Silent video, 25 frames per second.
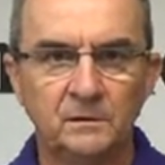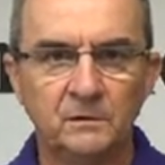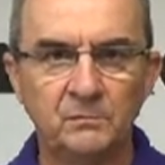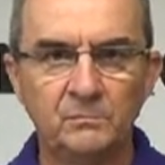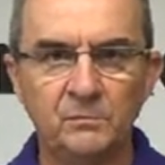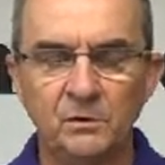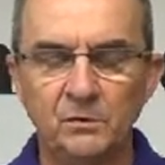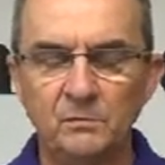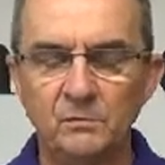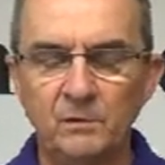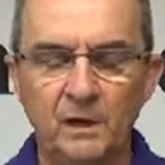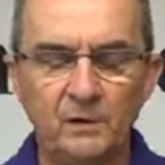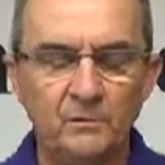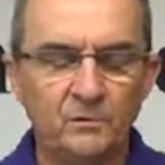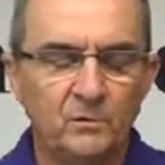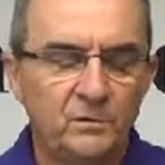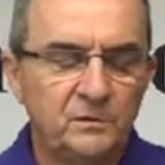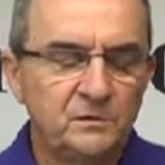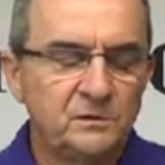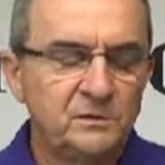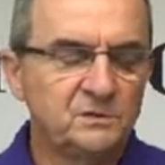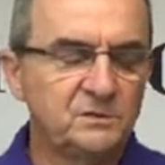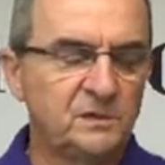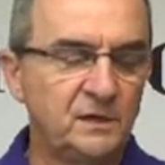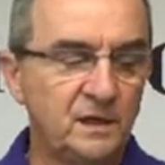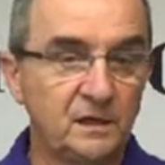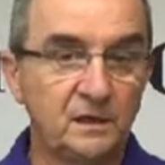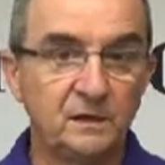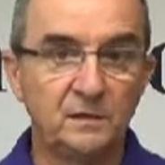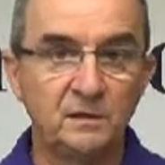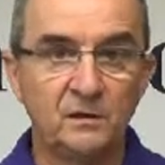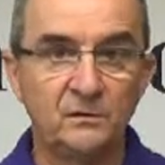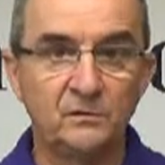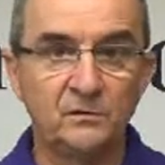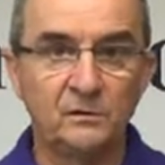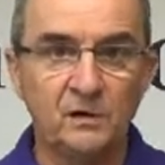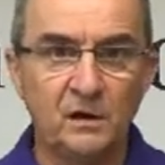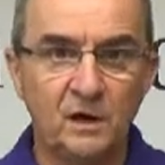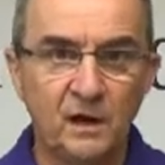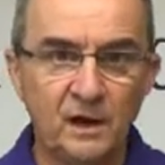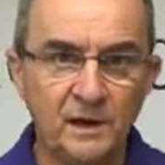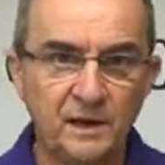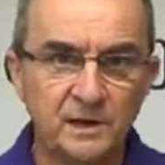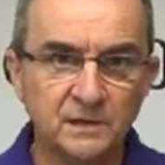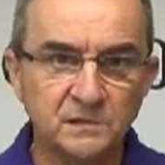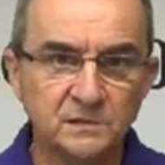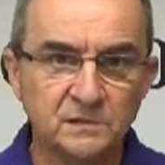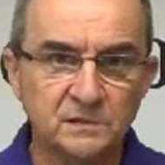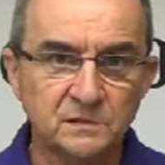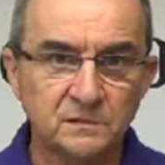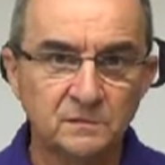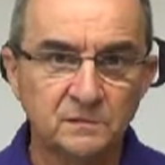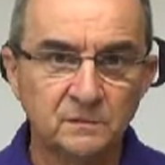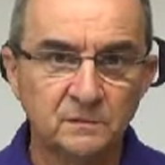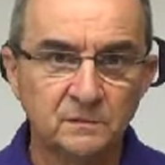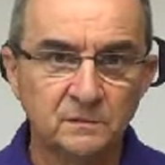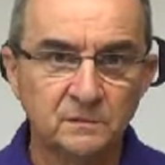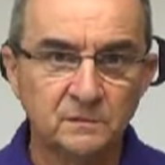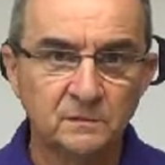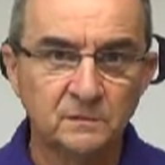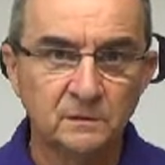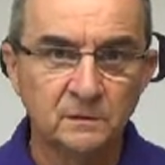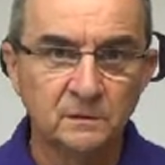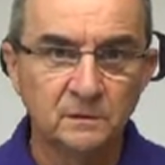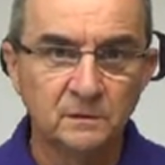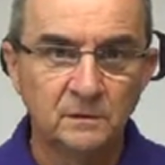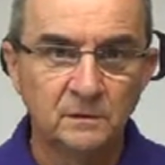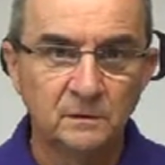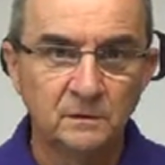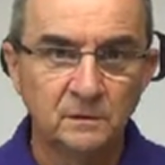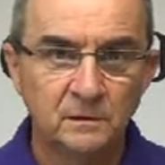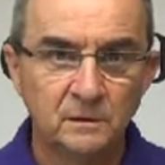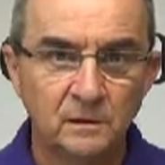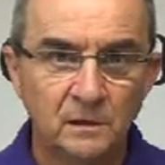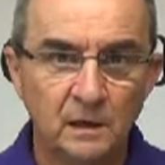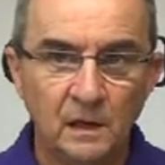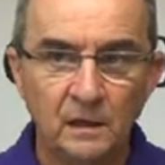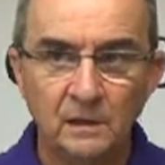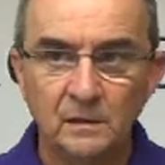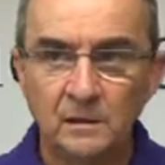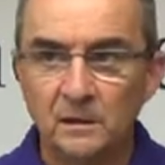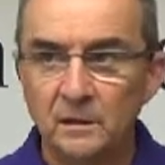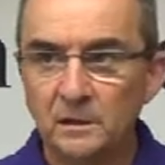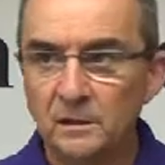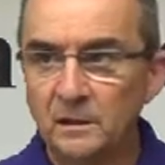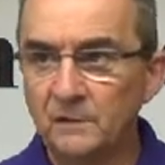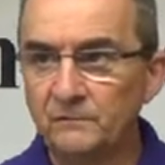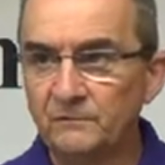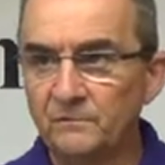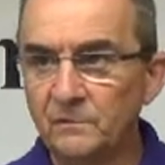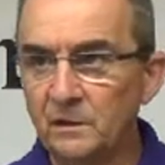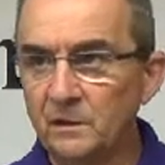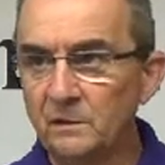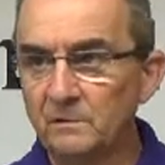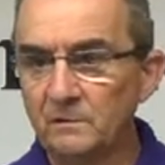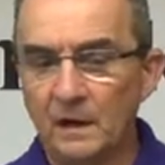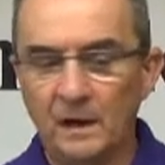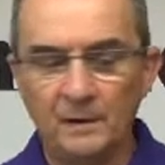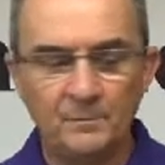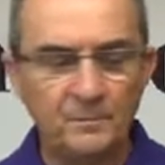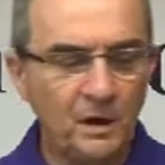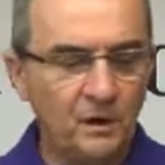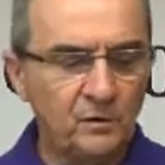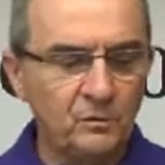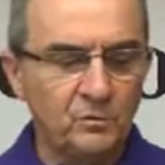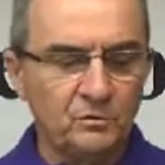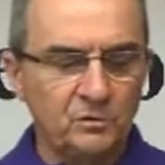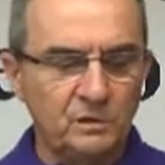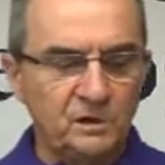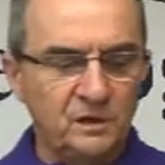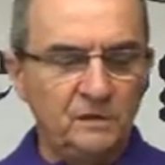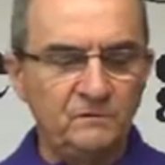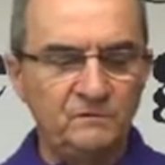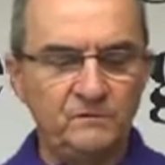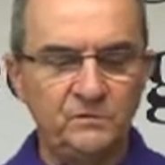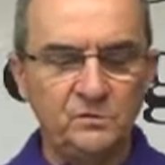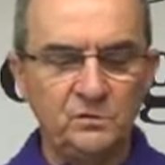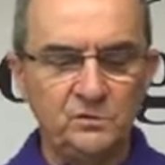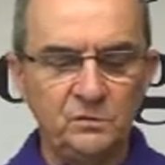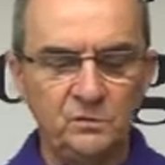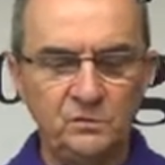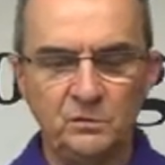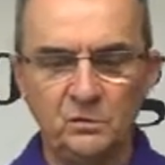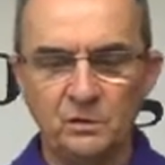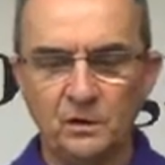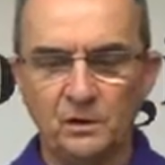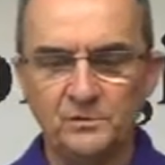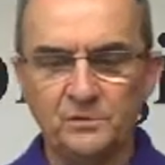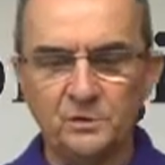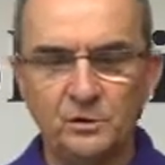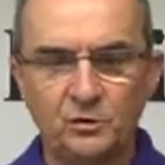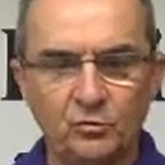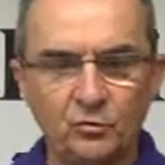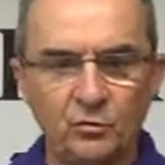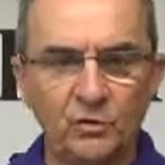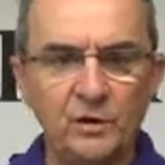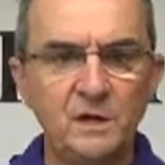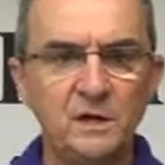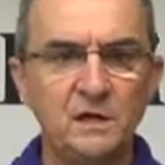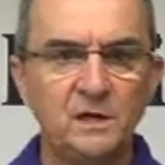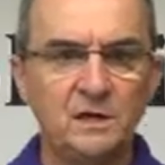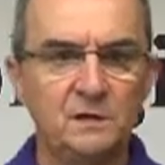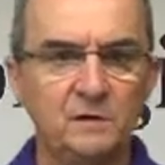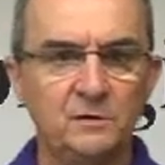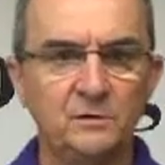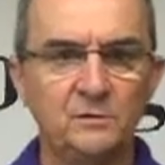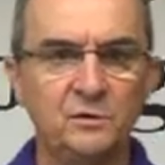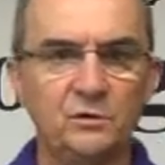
You, you might want to just take another class. If, if, I'm not going to give you a degree.